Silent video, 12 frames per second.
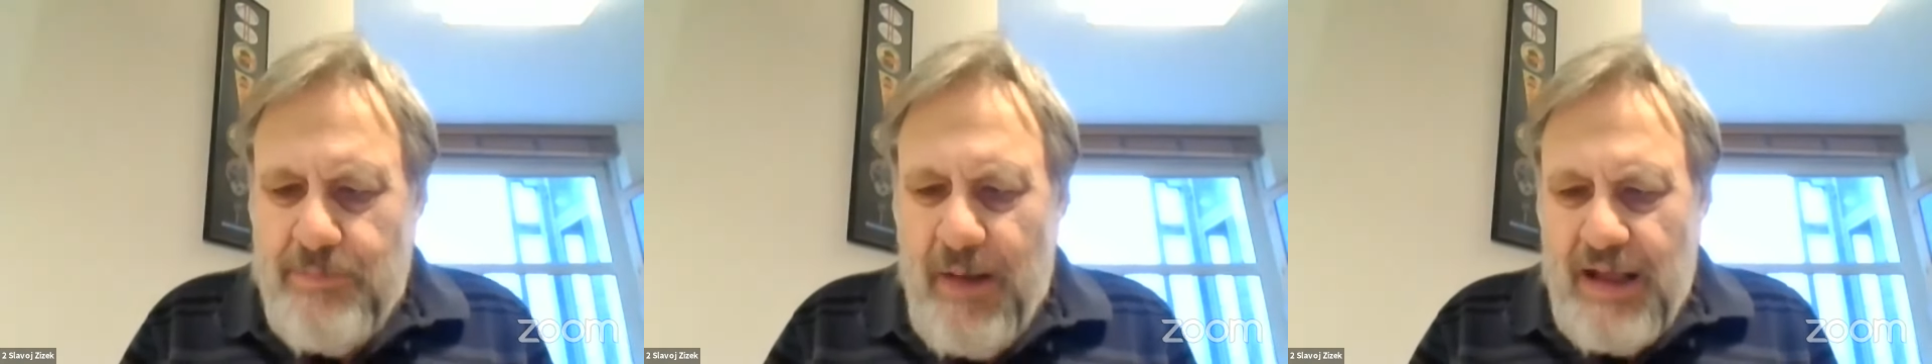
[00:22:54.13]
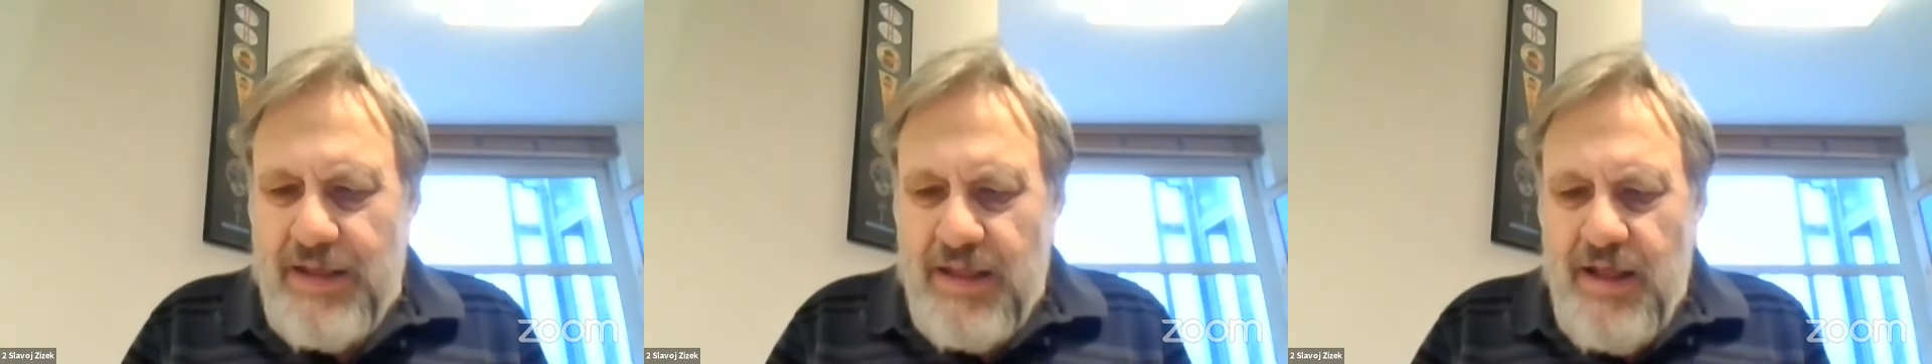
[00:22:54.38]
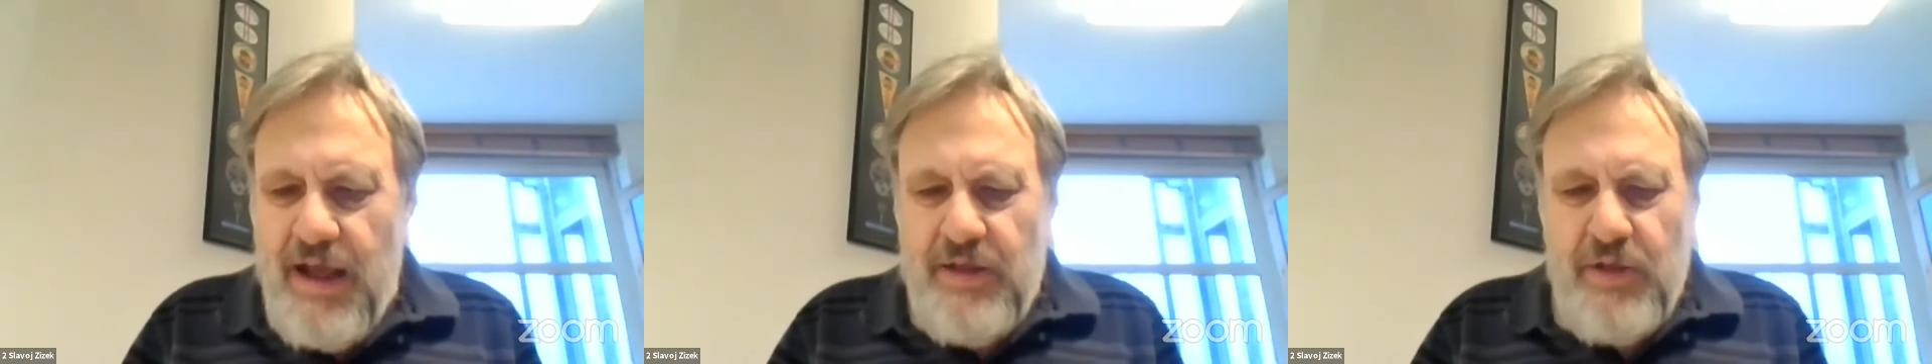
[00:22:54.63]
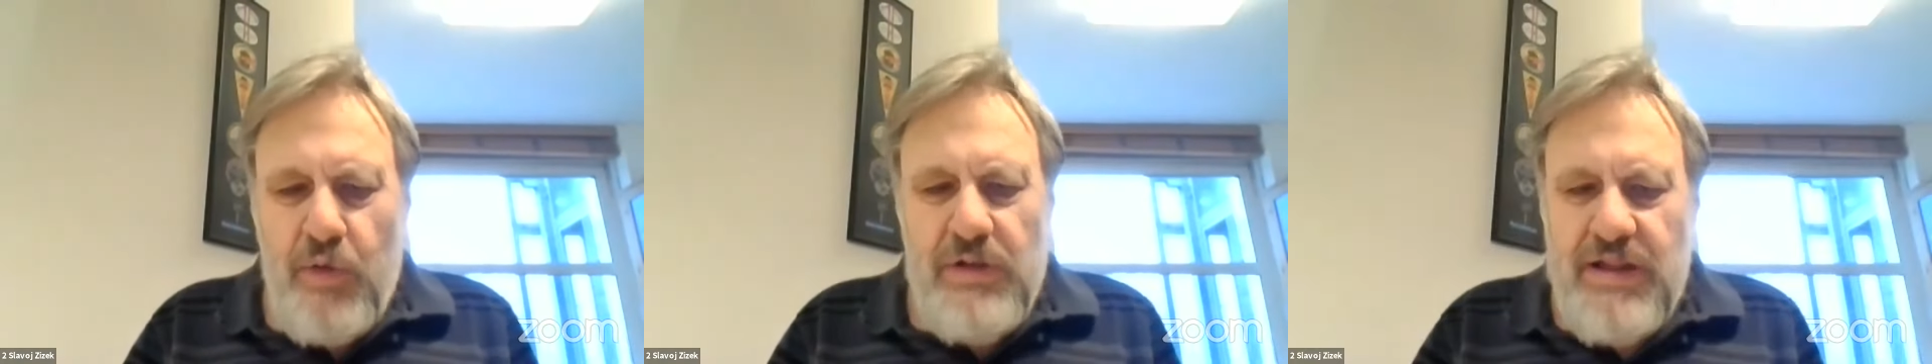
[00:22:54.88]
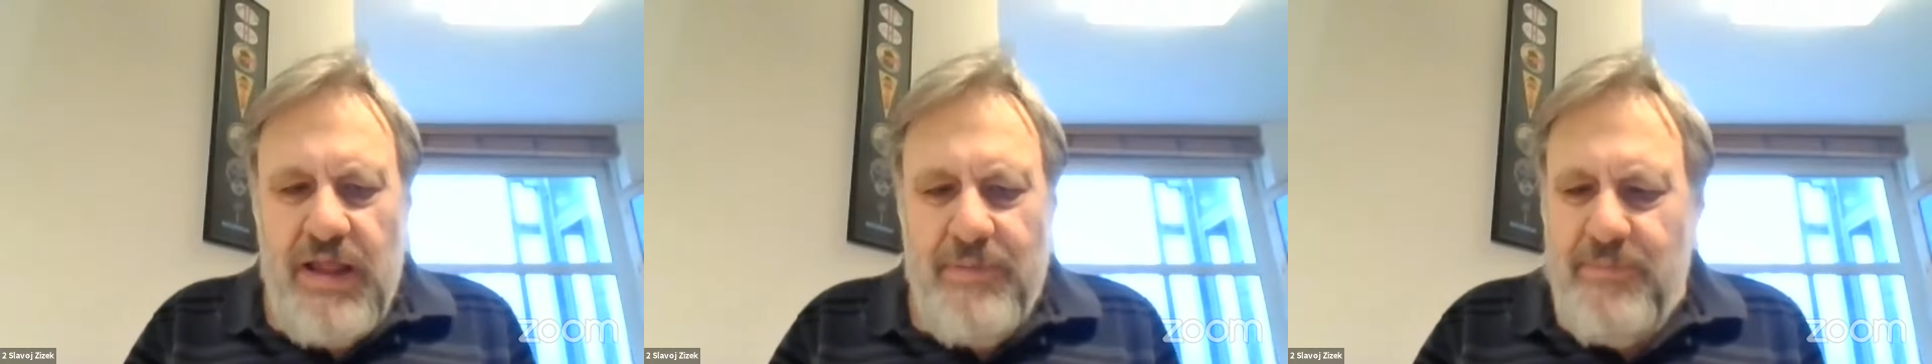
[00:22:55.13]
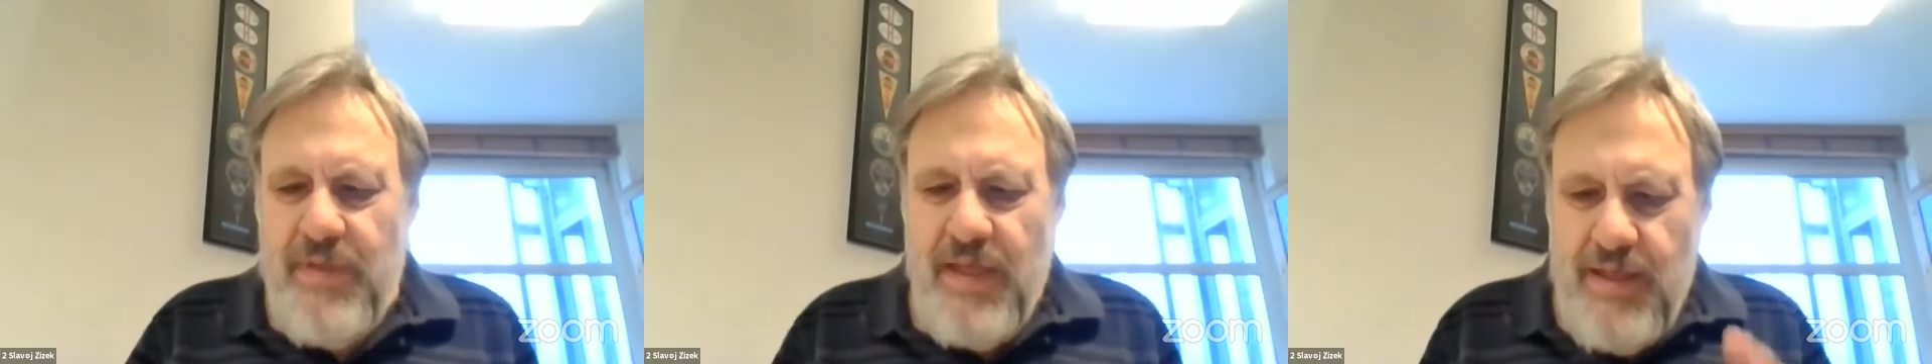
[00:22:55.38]
by, I call
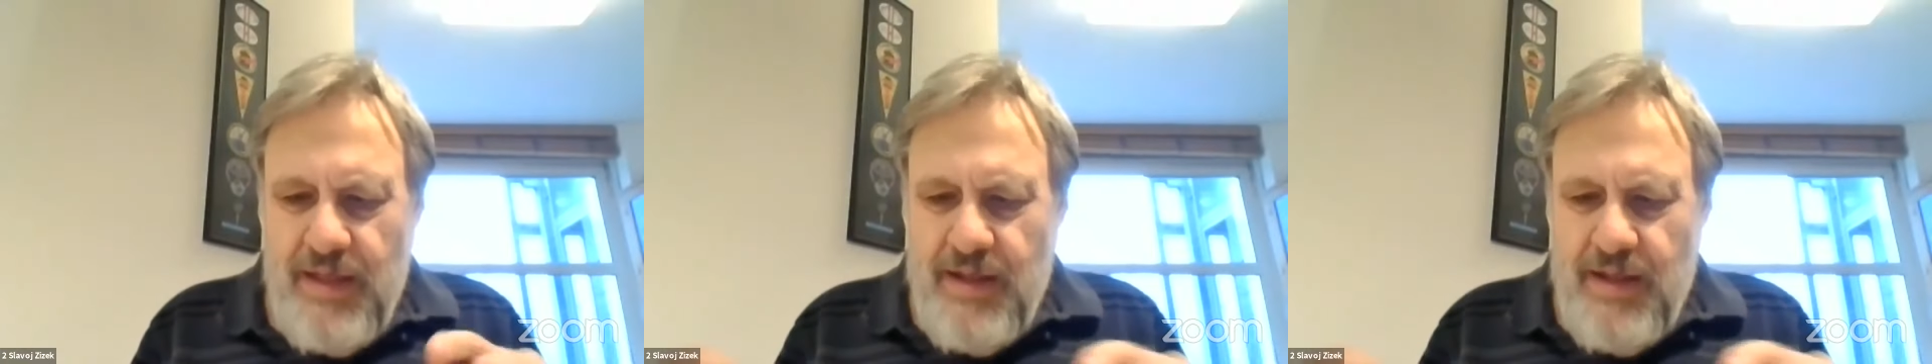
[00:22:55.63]
them,